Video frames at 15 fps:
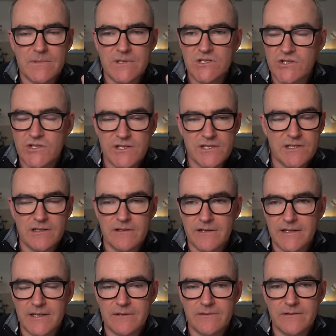Just
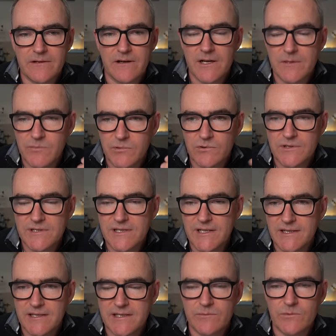like I bought
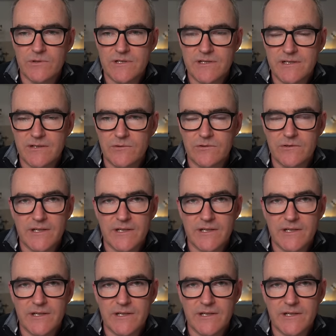it, this watch sold on